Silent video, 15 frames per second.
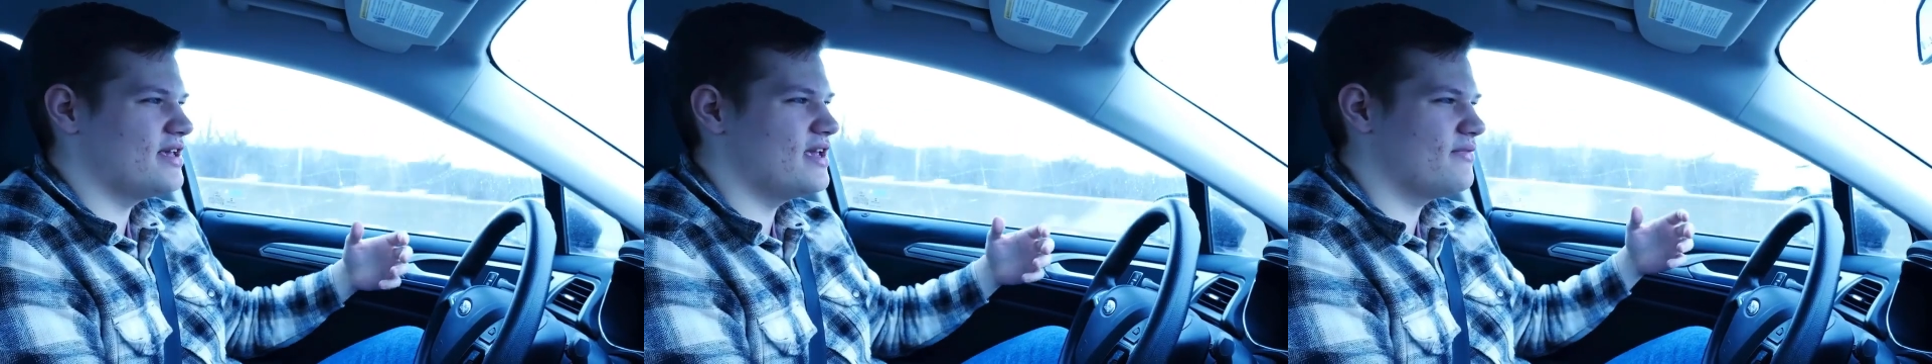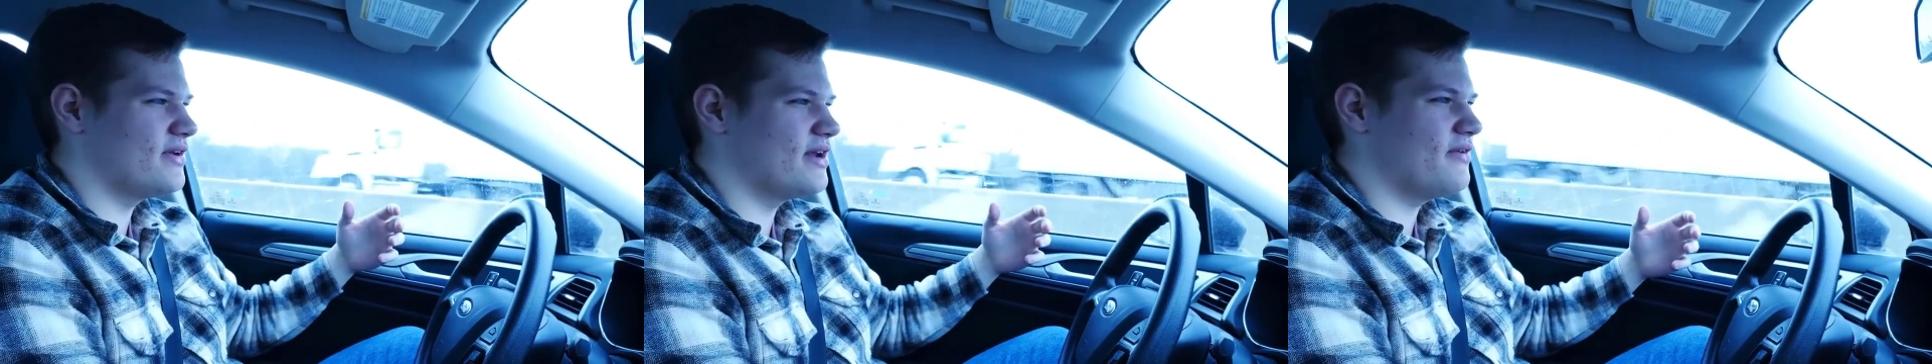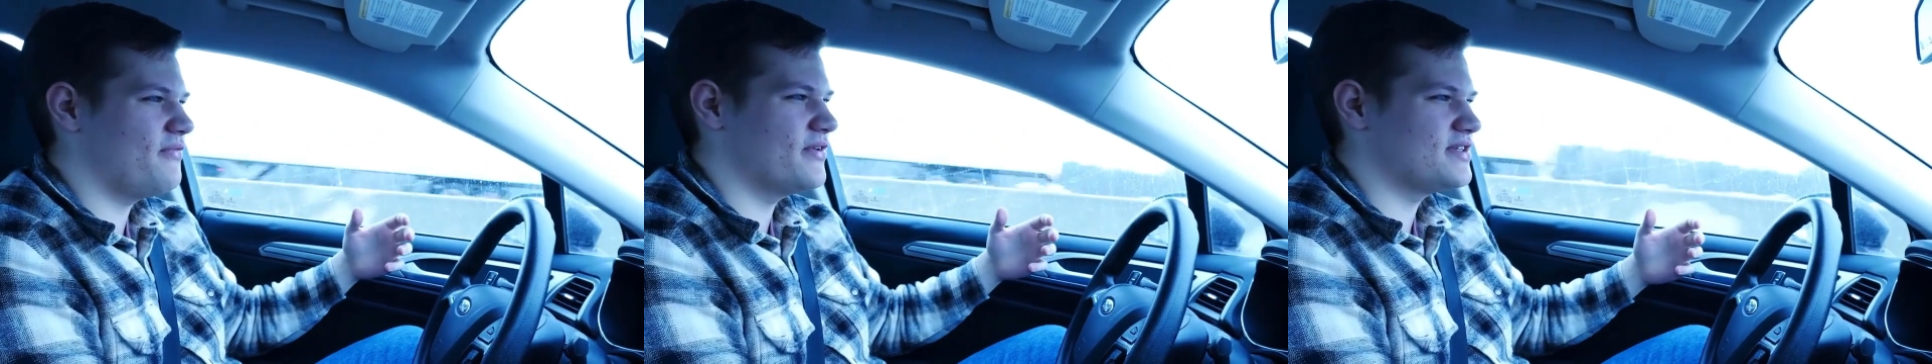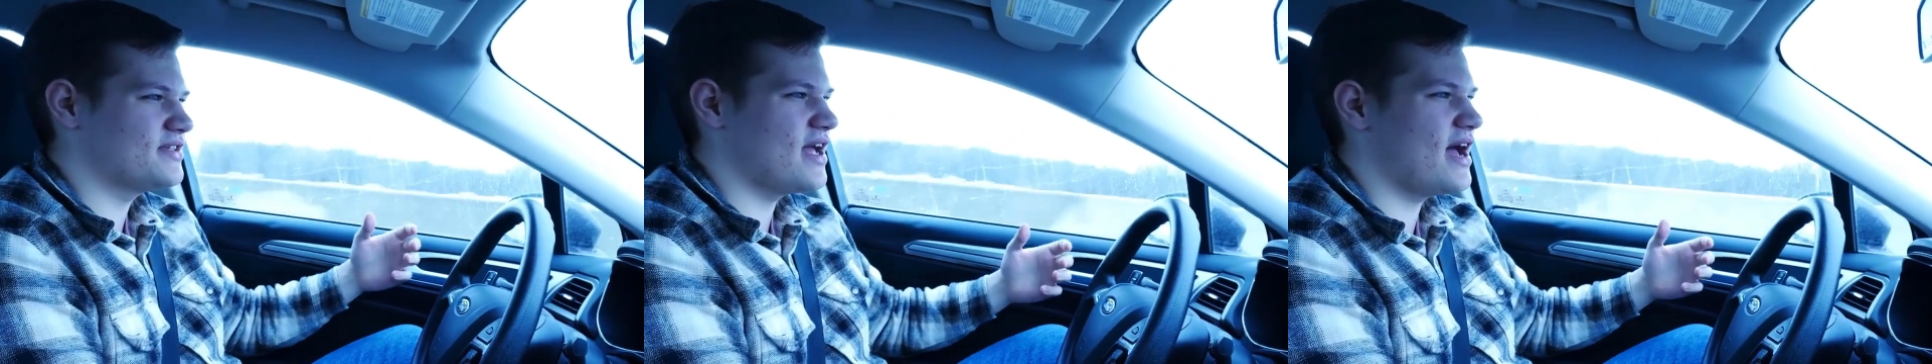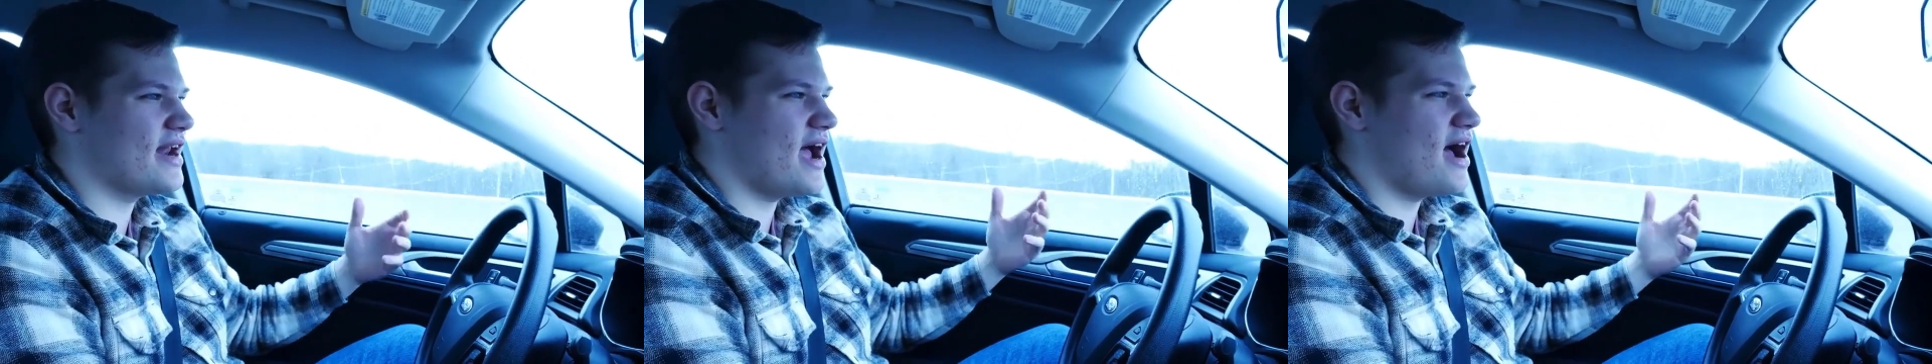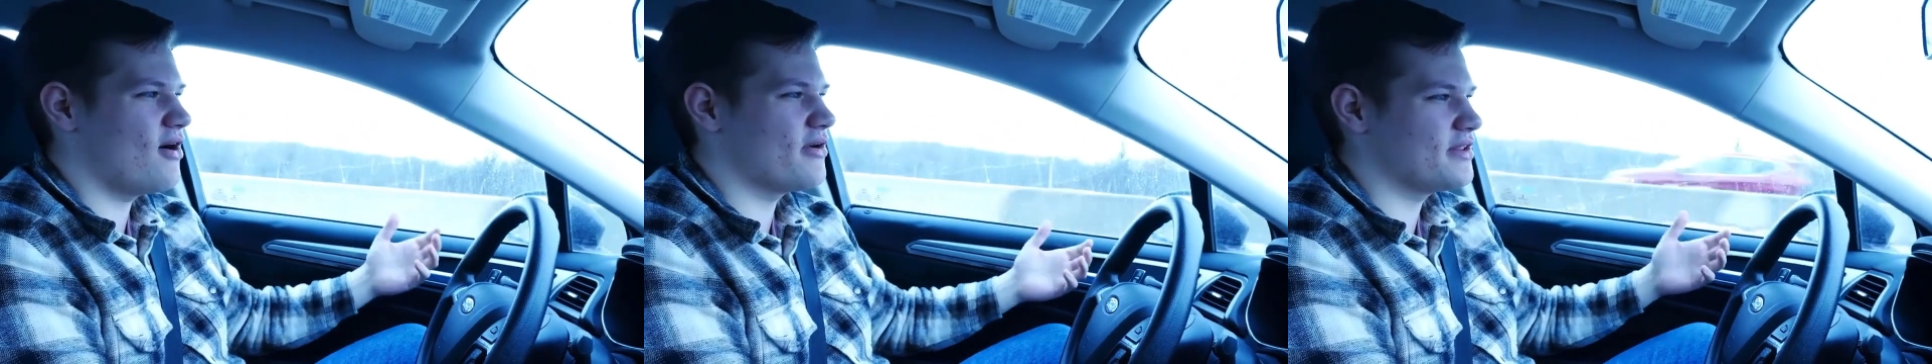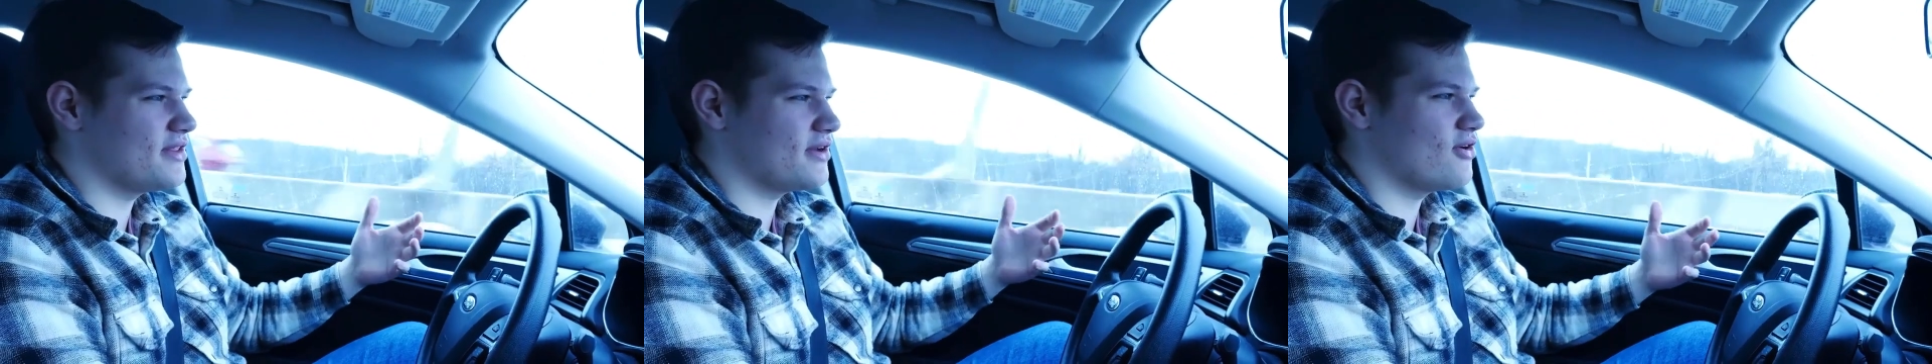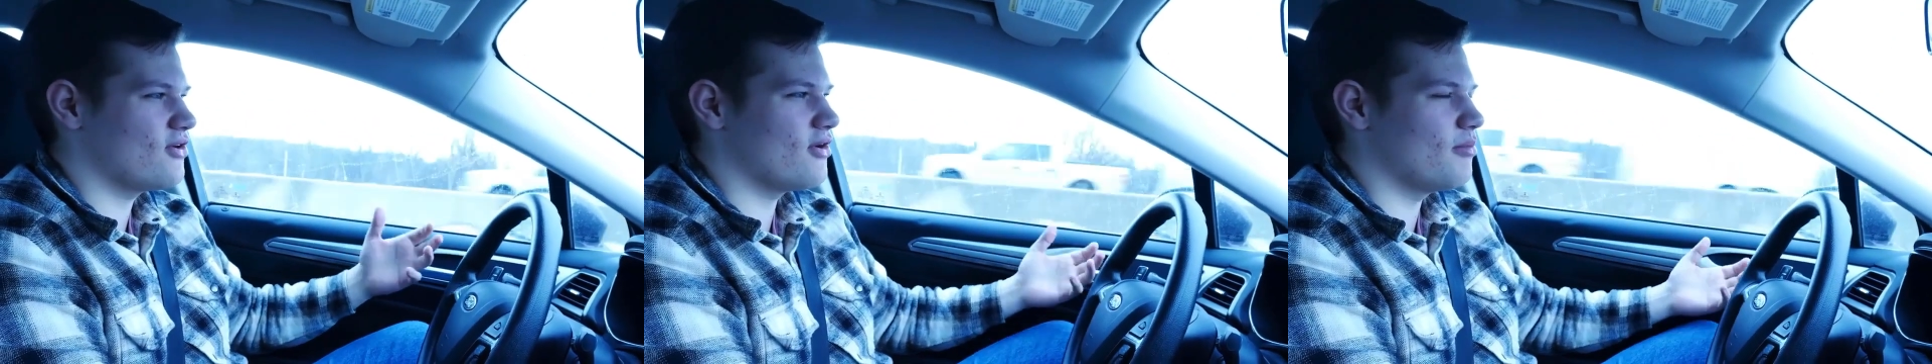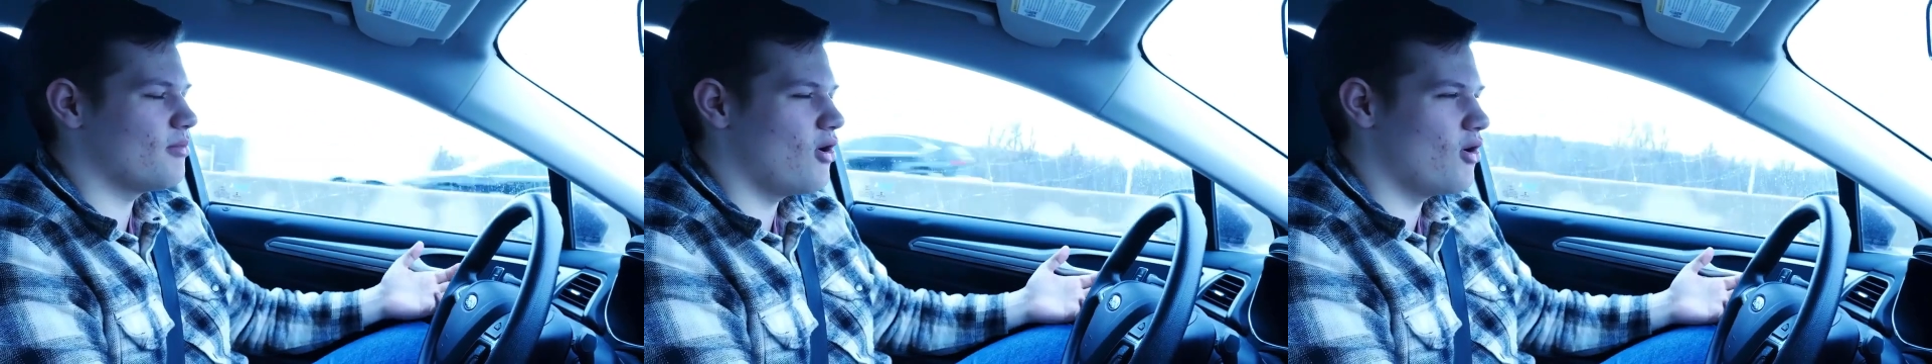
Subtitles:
even if it's not out at the current